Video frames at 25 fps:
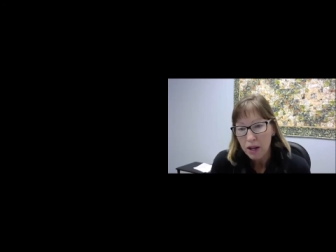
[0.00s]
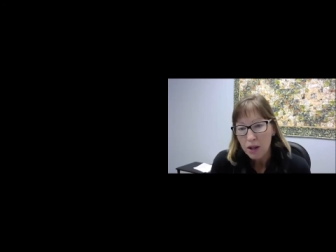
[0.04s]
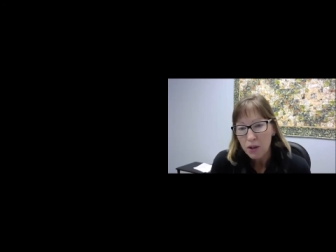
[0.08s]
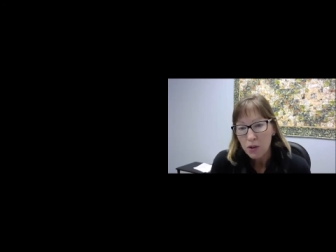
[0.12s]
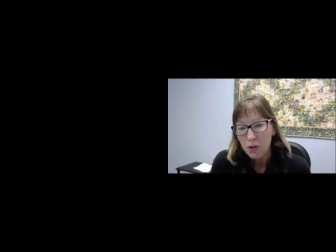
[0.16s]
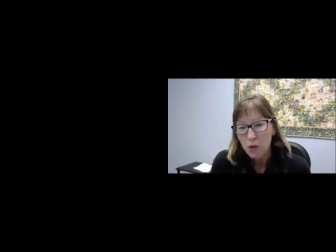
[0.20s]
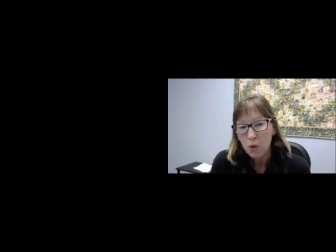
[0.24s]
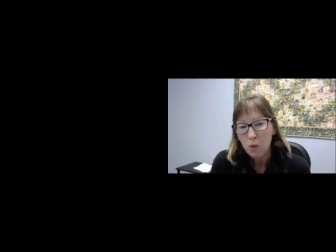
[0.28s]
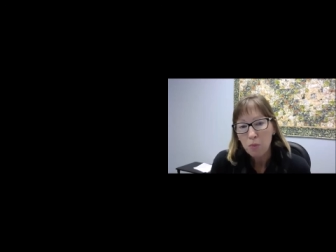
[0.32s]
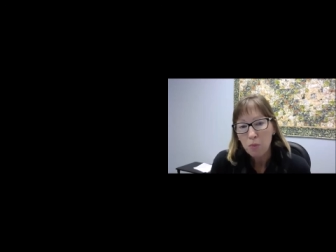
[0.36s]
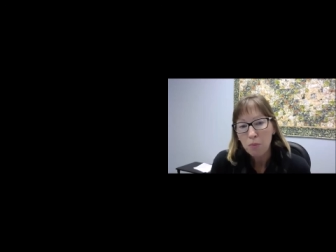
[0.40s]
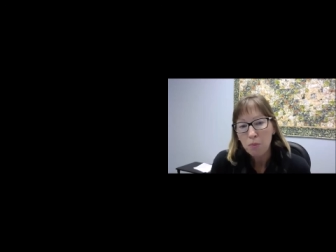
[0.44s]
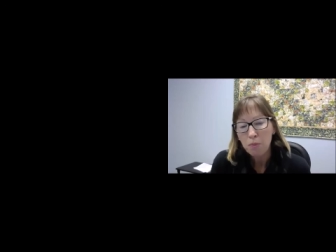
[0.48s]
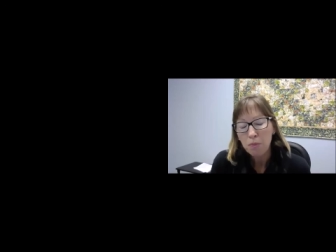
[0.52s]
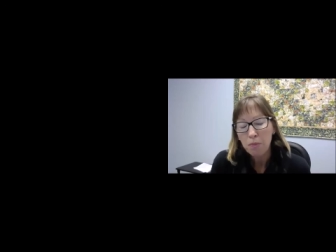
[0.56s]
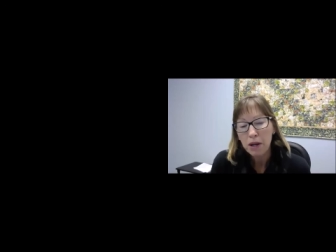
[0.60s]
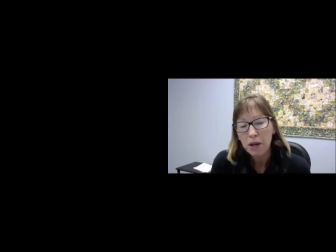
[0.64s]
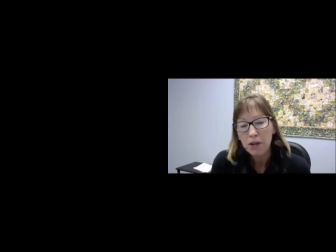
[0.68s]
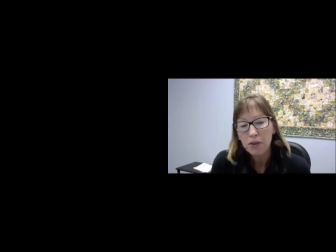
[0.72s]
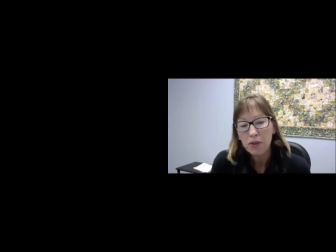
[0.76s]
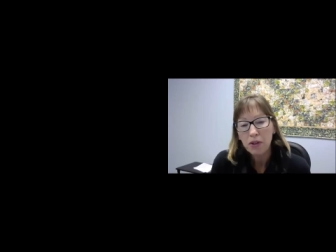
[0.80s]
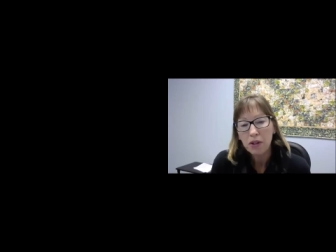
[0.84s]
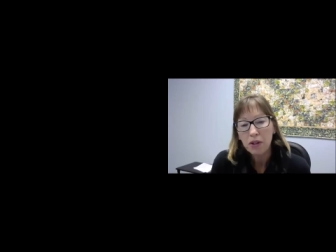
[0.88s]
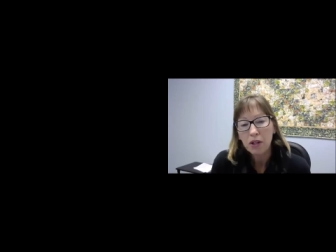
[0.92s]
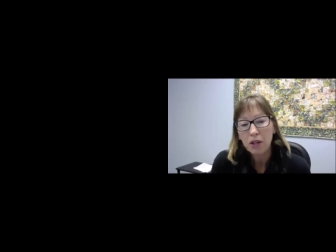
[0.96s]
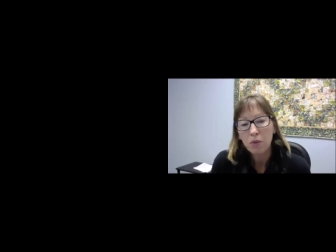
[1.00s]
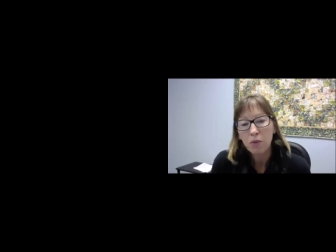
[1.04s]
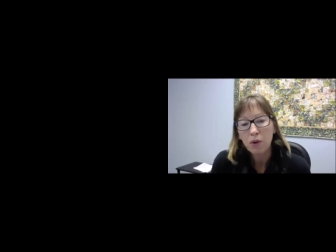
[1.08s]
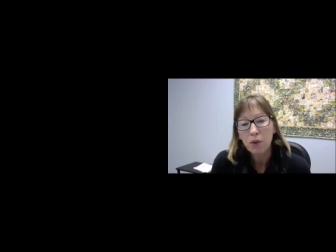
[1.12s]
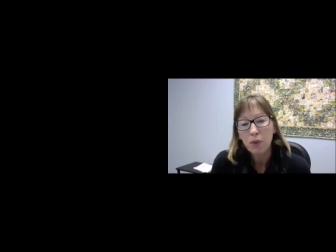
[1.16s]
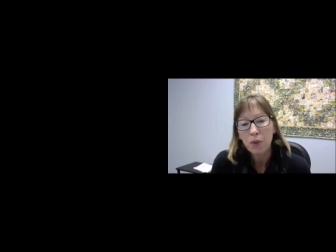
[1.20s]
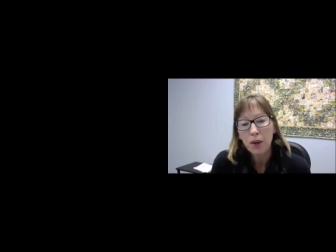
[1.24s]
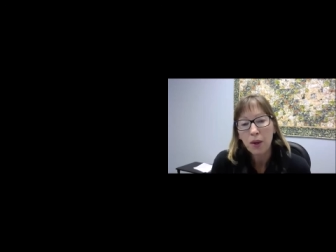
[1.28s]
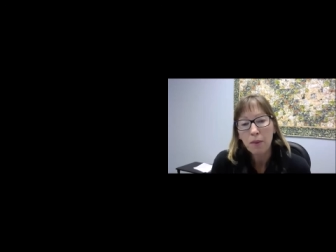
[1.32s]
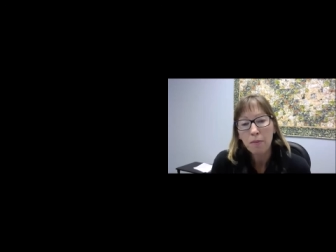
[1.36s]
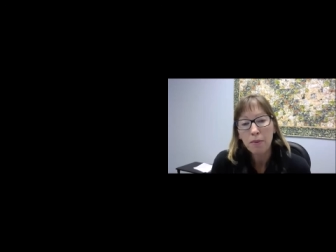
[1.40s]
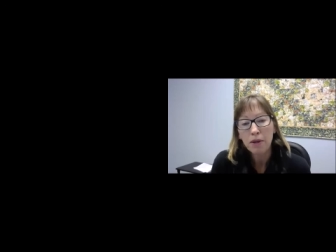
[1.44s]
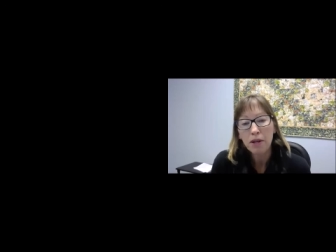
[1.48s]
So basically what
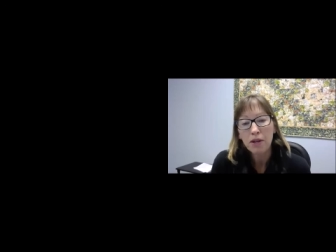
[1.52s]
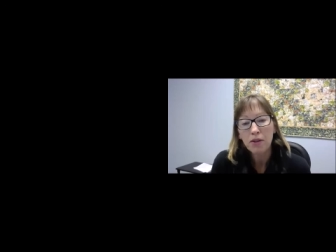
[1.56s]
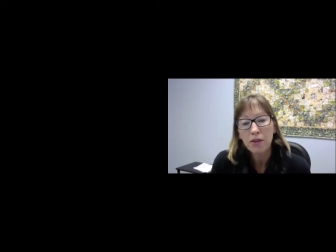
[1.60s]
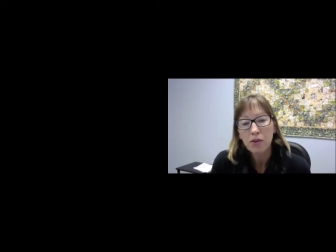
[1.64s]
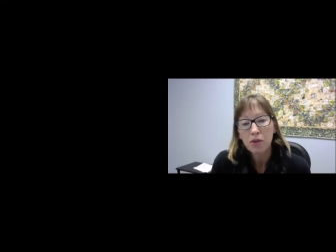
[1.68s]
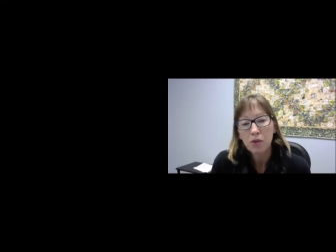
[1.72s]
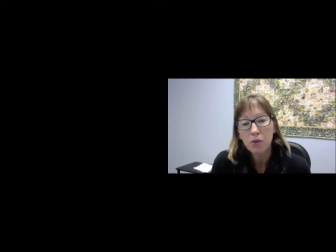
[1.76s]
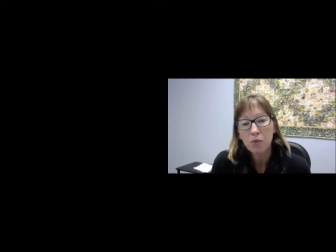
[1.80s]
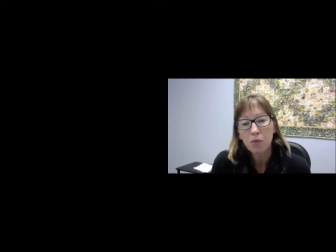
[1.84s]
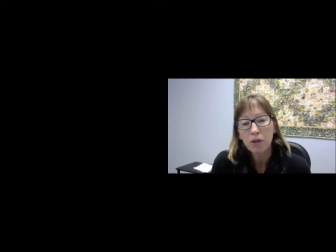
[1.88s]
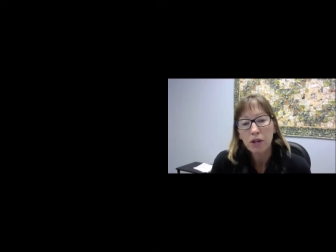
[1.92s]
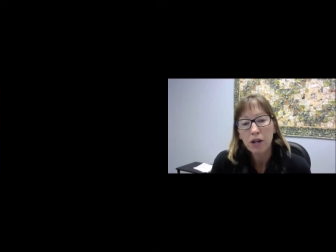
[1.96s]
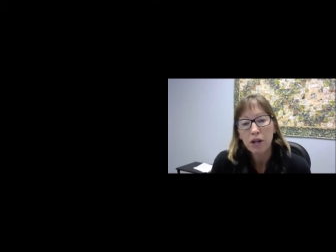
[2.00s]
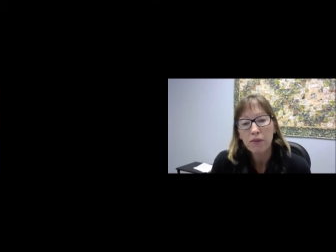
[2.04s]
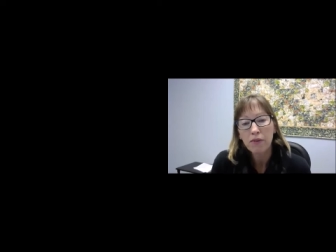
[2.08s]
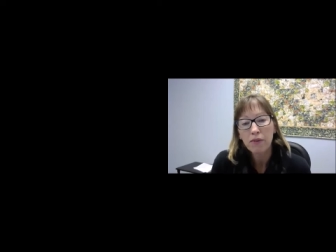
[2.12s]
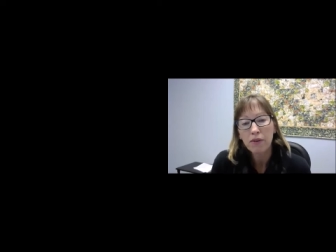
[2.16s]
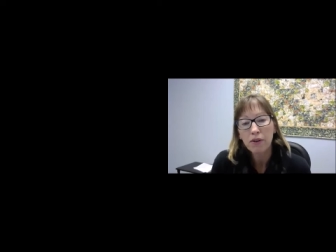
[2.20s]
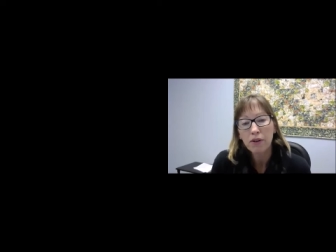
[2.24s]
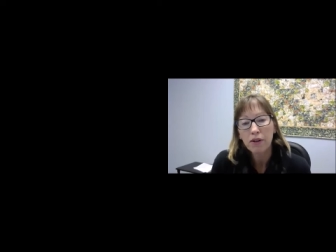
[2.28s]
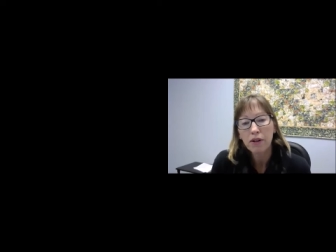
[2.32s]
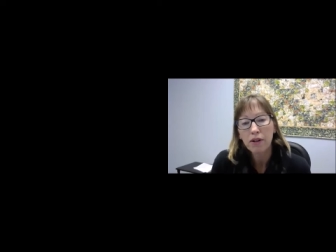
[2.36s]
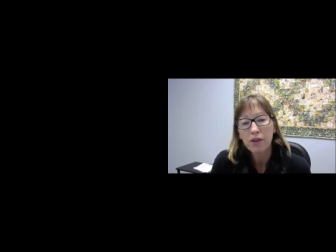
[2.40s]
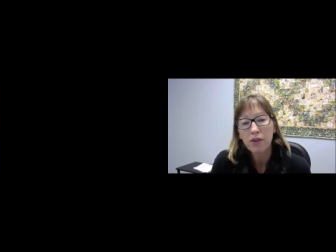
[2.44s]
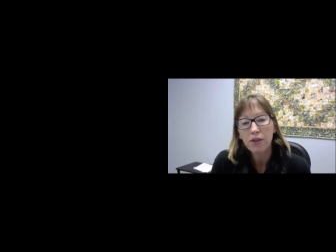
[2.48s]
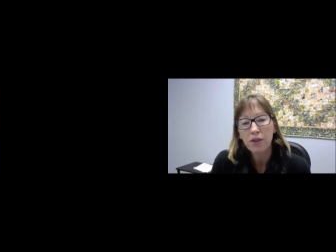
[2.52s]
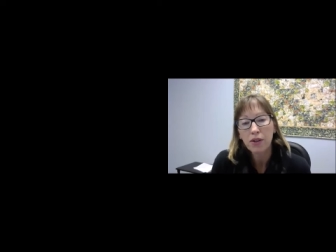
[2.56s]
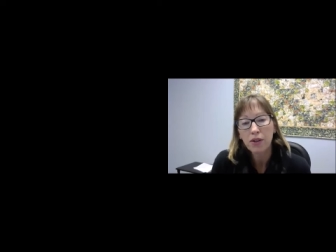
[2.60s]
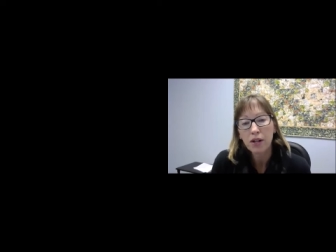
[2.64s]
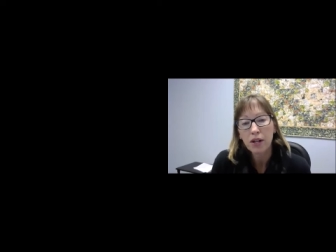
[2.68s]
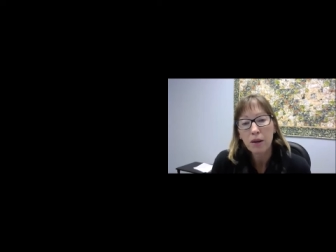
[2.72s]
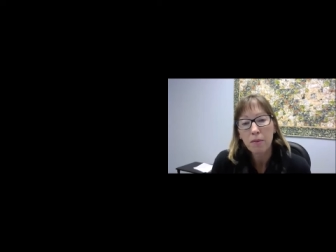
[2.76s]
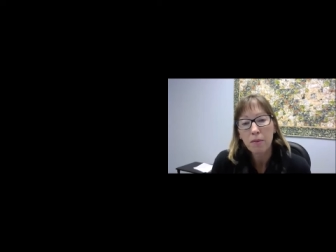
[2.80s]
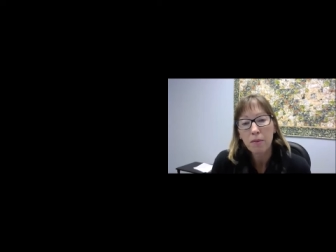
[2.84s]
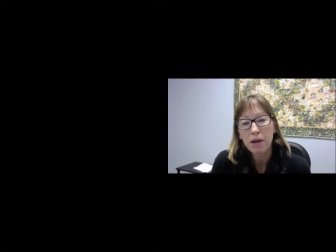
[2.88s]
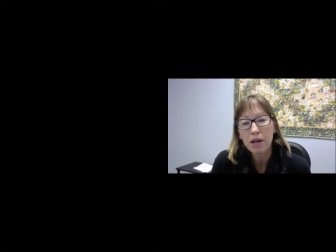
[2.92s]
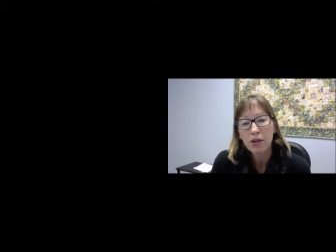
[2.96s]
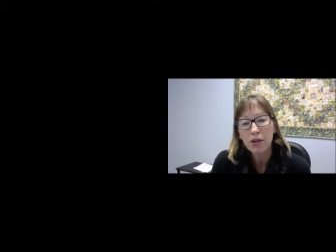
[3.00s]
that means is whatever is in
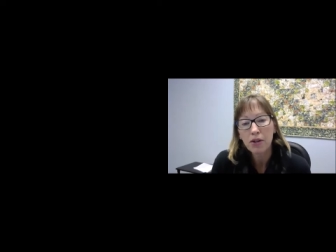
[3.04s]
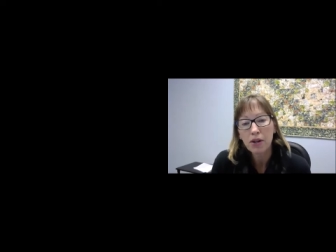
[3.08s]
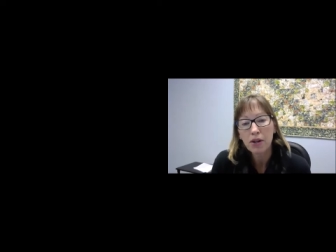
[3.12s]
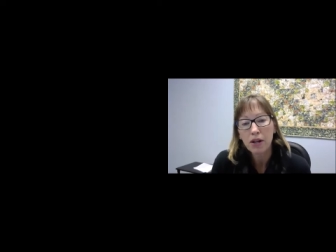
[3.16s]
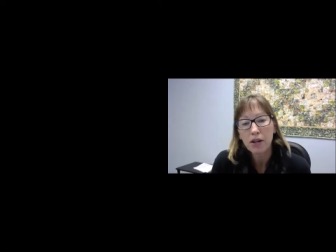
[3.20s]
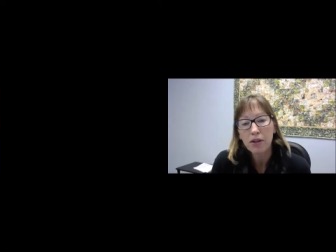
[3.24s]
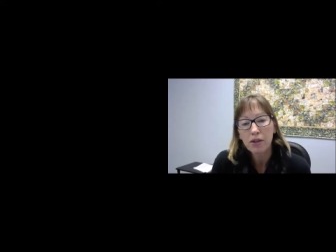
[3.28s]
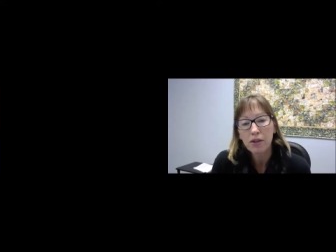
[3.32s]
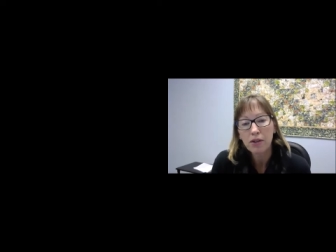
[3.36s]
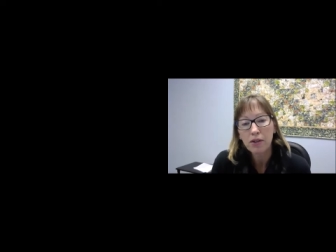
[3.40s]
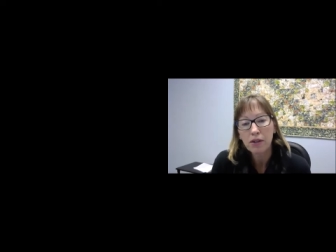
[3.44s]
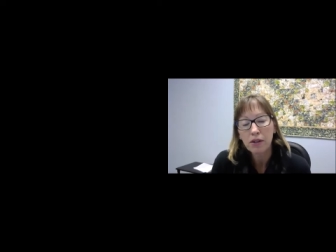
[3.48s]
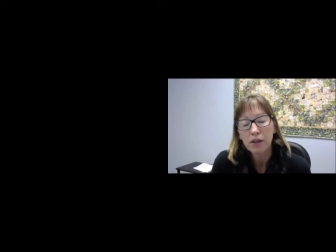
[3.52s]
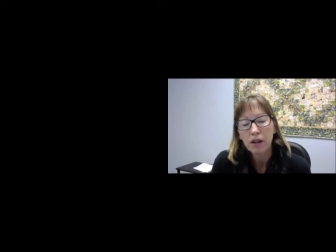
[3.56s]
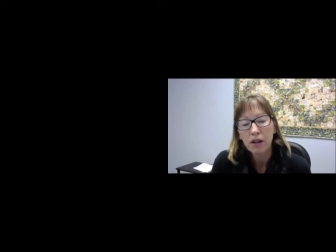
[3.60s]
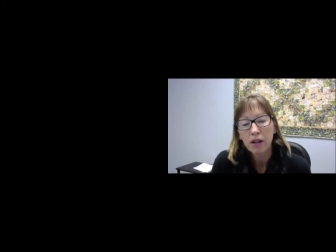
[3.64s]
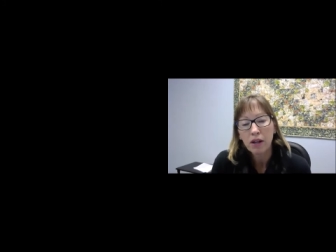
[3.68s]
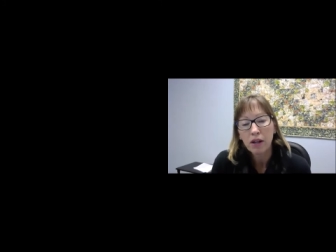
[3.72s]
MHS,